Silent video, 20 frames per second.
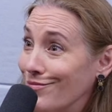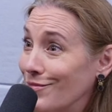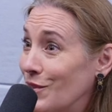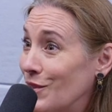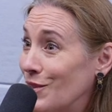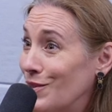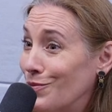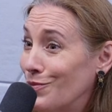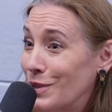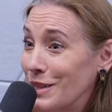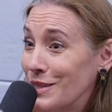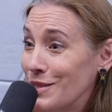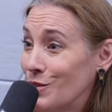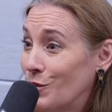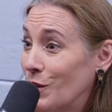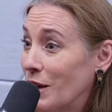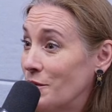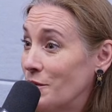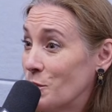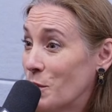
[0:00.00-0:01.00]
there we
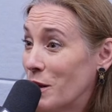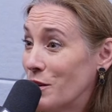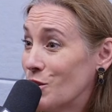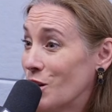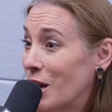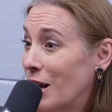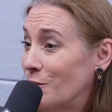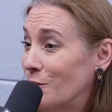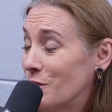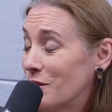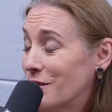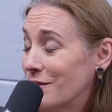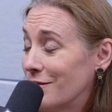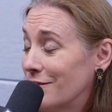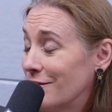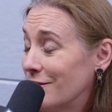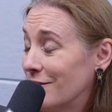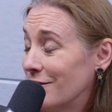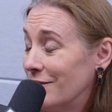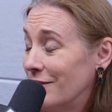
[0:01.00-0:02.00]
still have sweatshops.
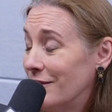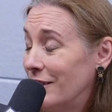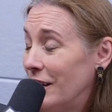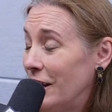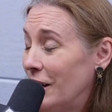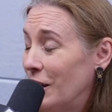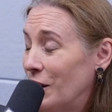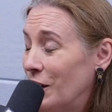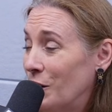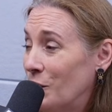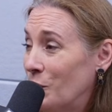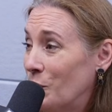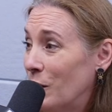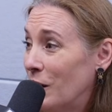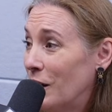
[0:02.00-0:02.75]
You know